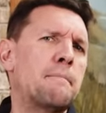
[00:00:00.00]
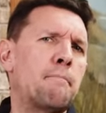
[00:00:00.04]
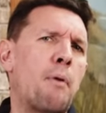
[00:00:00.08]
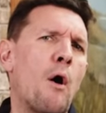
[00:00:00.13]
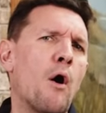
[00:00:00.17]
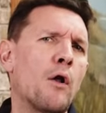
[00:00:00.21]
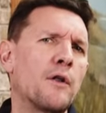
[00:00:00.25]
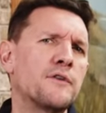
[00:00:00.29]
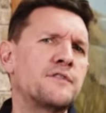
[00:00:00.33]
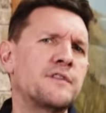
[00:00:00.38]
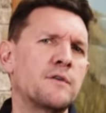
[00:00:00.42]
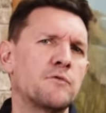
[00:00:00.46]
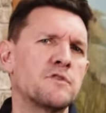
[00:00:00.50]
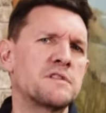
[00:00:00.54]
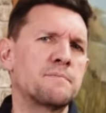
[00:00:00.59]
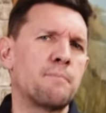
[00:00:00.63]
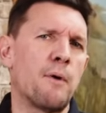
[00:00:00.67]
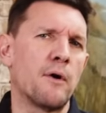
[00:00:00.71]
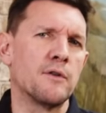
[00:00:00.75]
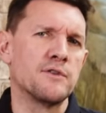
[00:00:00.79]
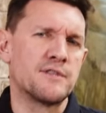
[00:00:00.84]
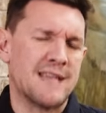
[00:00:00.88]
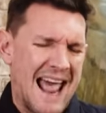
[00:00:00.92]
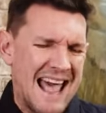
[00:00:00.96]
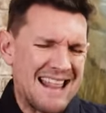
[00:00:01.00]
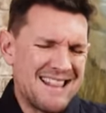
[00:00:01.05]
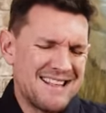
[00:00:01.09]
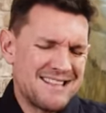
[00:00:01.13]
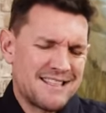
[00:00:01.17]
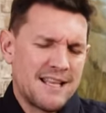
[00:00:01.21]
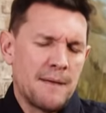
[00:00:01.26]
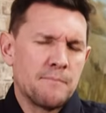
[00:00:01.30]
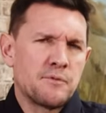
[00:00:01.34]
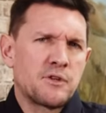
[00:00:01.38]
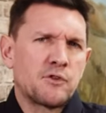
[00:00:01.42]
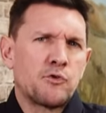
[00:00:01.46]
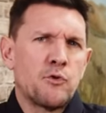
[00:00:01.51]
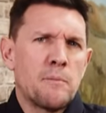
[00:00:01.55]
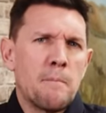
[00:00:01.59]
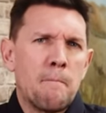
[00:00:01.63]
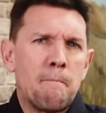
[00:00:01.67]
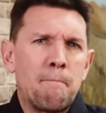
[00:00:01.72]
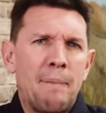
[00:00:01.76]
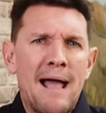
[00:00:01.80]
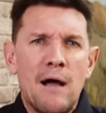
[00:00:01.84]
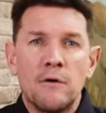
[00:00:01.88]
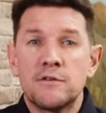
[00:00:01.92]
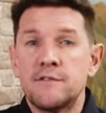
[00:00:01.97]
the policy response and the
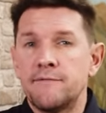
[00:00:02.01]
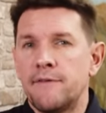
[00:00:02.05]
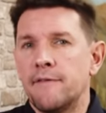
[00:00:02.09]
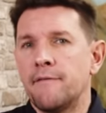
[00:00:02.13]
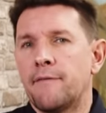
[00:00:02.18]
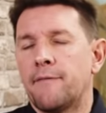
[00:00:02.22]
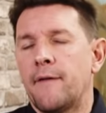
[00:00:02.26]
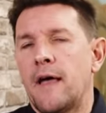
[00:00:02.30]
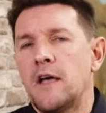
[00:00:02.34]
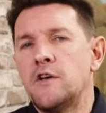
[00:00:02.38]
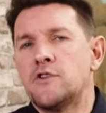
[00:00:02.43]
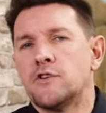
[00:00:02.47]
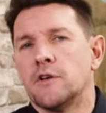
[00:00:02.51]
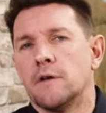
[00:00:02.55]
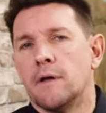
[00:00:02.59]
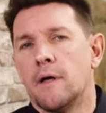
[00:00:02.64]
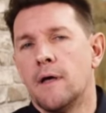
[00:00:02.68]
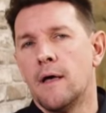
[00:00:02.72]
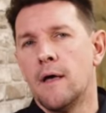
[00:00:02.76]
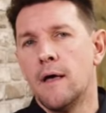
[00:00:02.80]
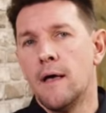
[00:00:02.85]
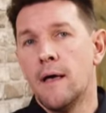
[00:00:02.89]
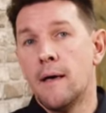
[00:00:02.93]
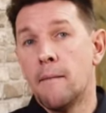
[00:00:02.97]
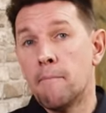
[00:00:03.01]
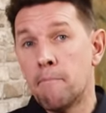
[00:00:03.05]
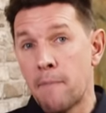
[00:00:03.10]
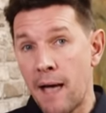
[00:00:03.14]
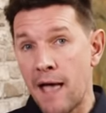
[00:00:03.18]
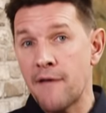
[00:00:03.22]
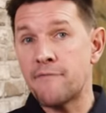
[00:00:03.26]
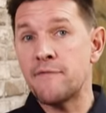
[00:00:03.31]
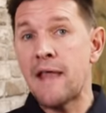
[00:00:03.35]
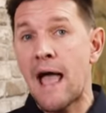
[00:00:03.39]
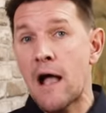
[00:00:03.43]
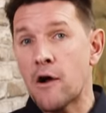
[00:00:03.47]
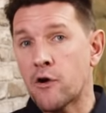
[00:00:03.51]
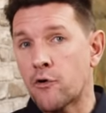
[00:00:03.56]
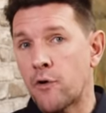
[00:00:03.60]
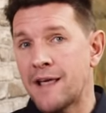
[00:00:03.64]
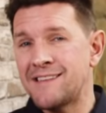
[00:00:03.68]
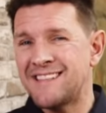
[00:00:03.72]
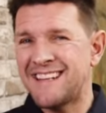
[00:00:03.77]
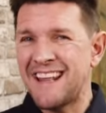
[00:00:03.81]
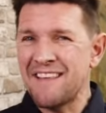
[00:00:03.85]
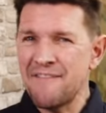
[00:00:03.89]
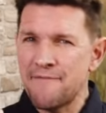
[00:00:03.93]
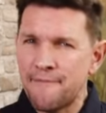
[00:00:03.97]
subsequent bout of inflation may have now
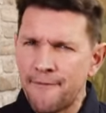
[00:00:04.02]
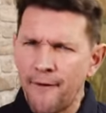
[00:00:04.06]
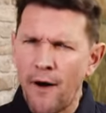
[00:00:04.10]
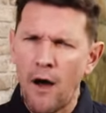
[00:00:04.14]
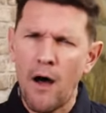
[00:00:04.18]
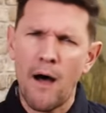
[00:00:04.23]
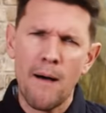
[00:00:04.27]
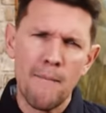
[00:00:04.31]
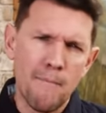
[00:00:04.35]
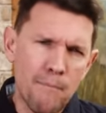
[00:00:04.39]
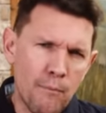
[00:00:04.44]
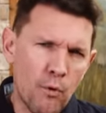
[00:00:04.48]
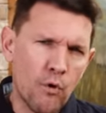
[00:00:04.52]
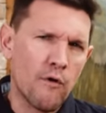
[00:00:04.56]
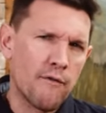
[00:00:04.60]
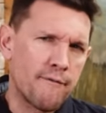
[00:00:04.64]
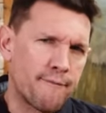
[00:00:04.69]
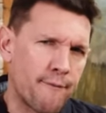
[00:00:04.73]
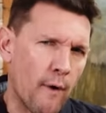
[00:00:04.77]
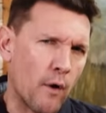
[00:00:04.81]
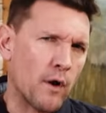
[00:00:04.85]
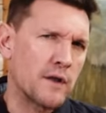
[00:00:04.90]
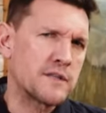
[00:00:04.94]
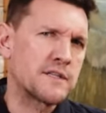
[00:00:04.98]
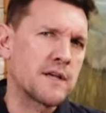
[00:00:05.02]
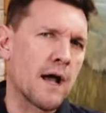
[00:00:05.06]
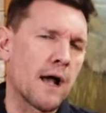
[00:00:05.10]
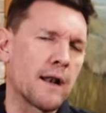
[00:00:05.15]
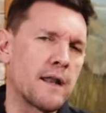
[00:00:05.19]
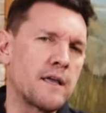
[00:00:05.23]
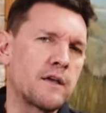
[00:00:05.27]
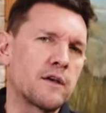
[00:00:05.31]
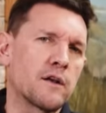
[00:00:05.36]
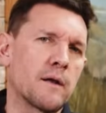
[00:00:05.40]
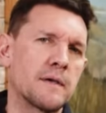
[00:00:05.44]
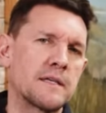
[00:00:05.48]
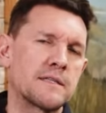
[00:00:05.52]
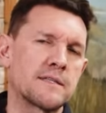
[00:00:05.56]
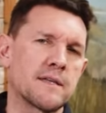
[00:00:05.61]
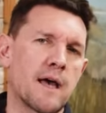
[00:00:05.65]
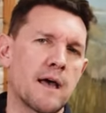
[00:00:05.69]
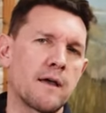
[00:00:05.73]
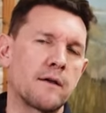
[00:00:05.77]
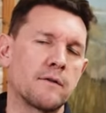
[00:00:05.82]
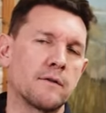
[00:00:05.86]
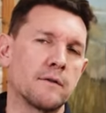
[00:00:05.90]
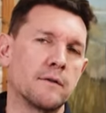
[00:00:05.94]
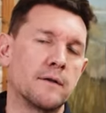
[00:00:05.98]
created a far more volatile economic
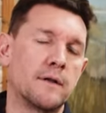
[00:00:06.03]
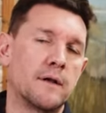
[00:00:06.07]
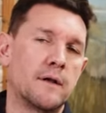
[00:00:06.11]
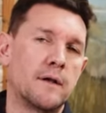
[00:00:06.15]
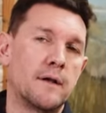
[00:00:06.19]
cycle,